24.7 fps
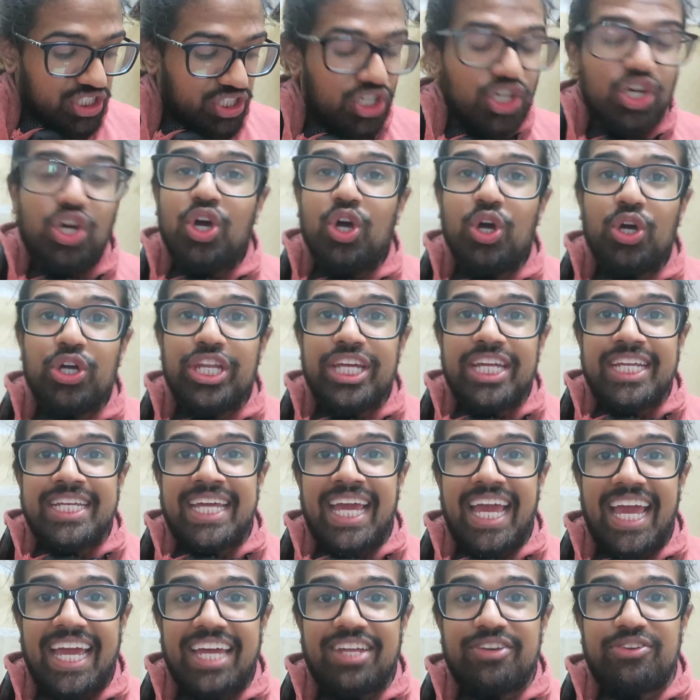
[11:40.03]
couldn't
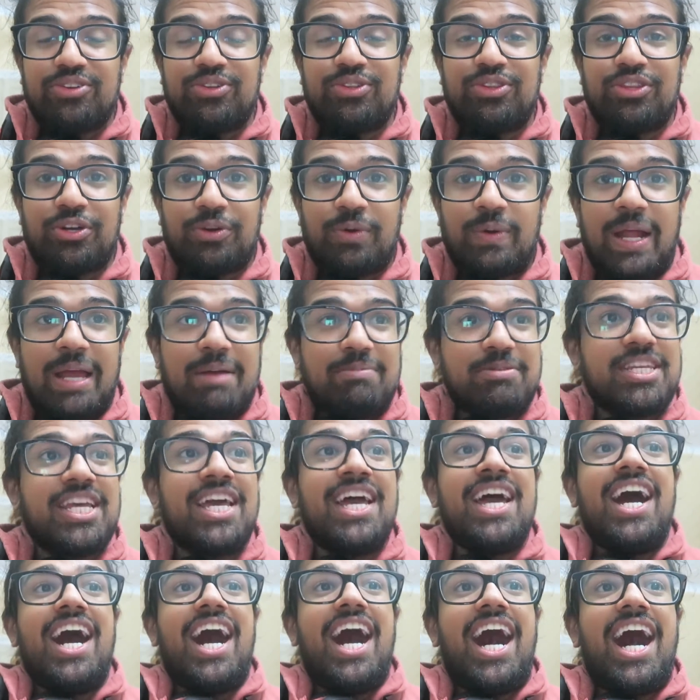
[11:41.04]
handle the cramps.
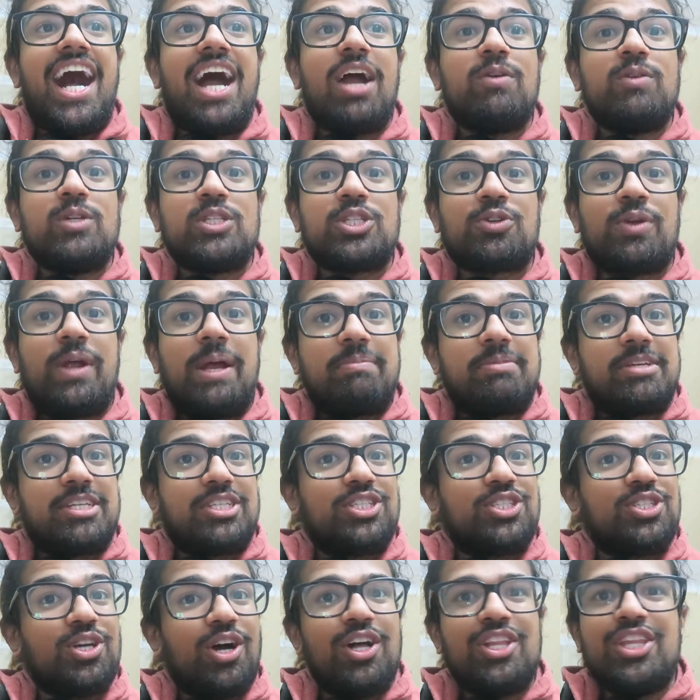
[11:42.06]
I was cramping
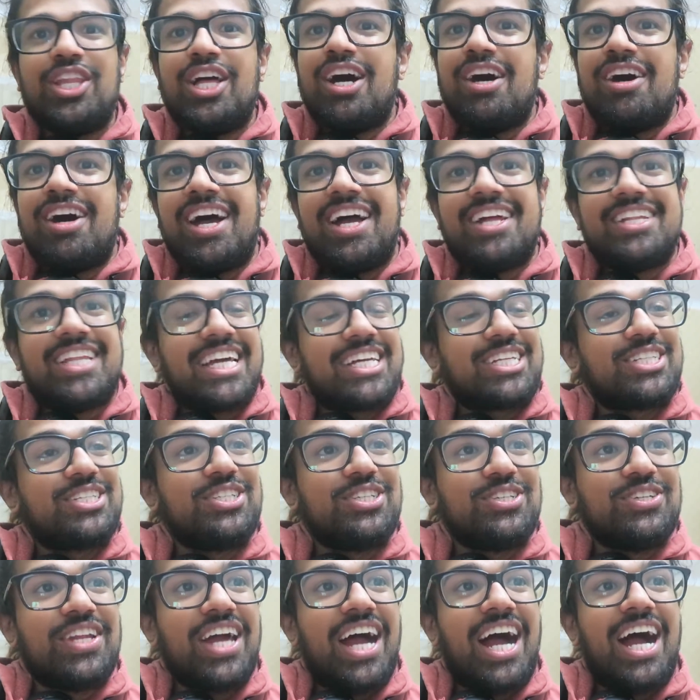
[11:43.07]
so, like,
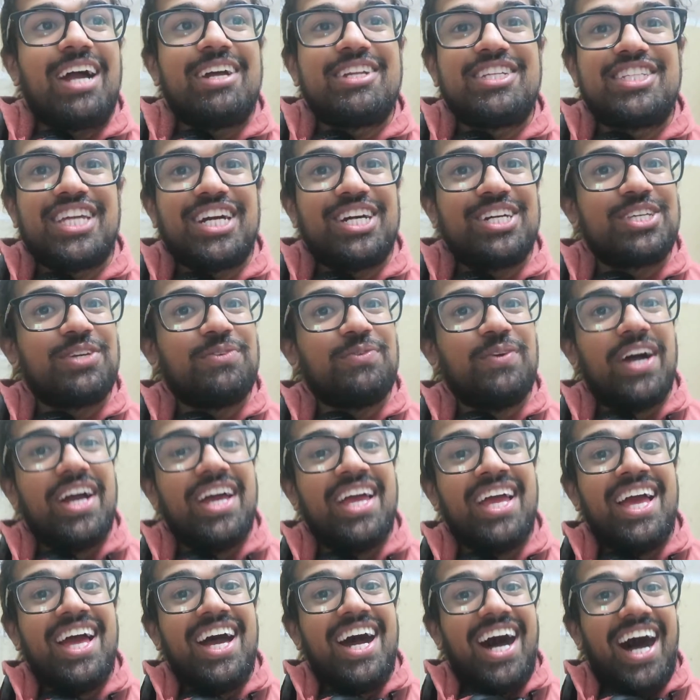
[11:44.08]
dude, I tell you
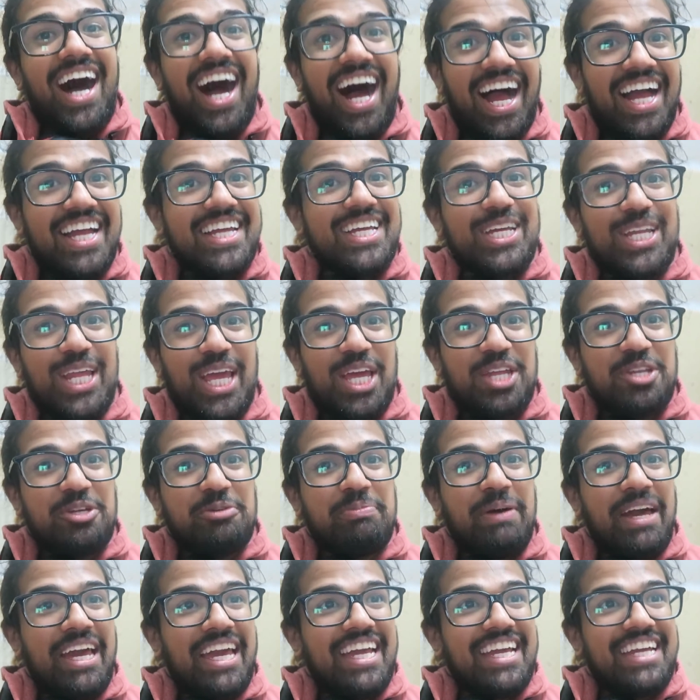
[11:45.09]
what, I can
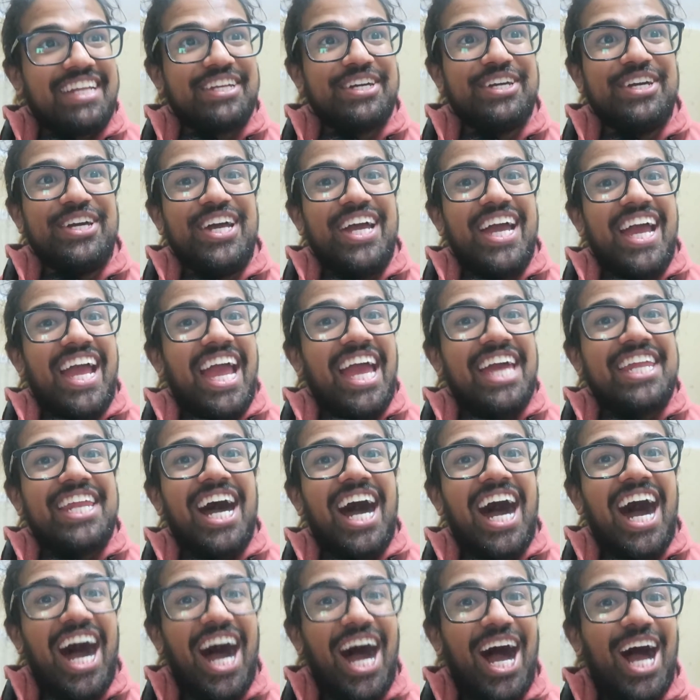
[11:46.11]
handle pain.
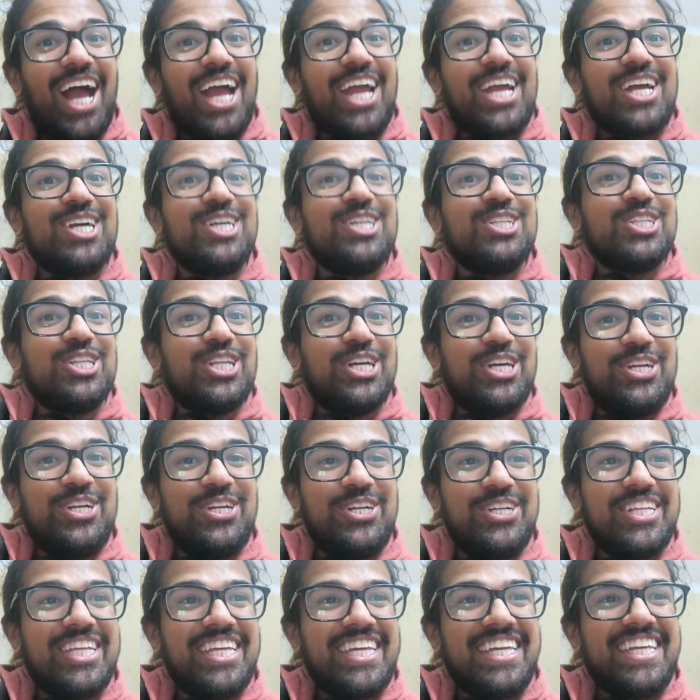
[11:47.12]
And I
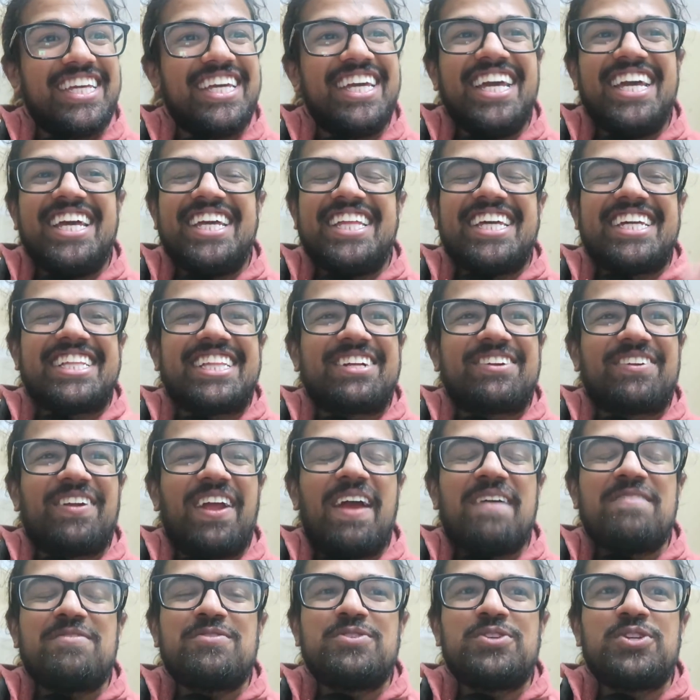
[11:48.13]
literally, like, the
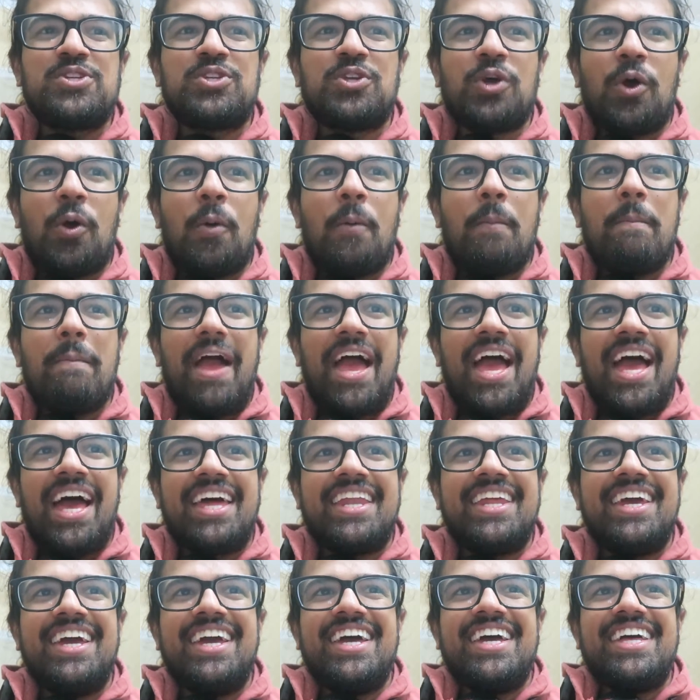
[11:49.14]
cramps were so
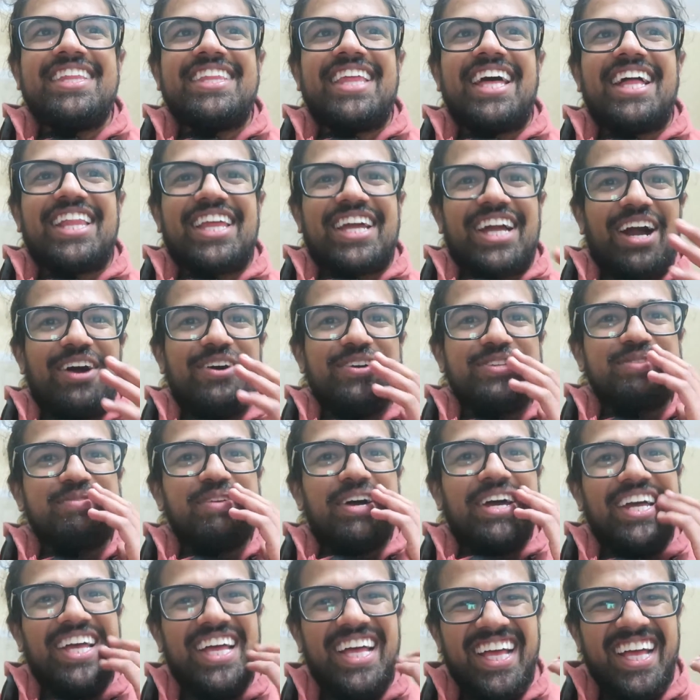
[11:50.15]
bad that, like, I was
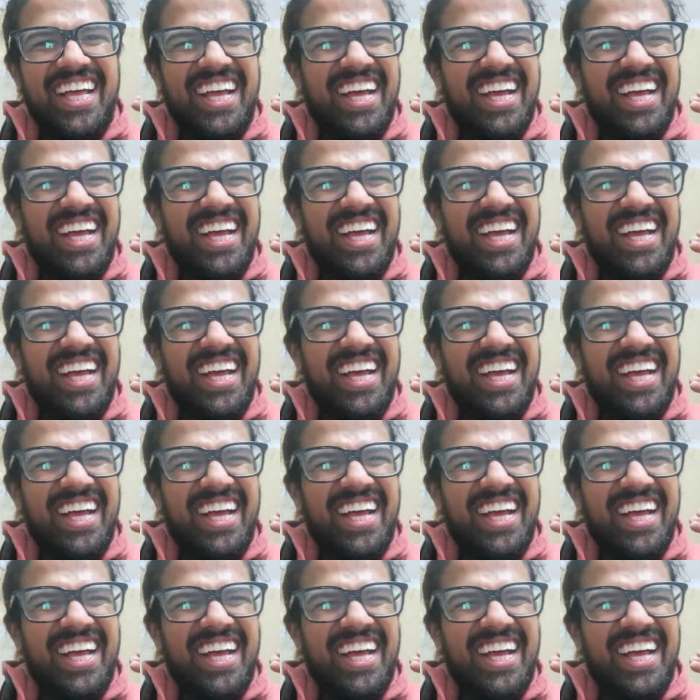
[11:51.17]
about,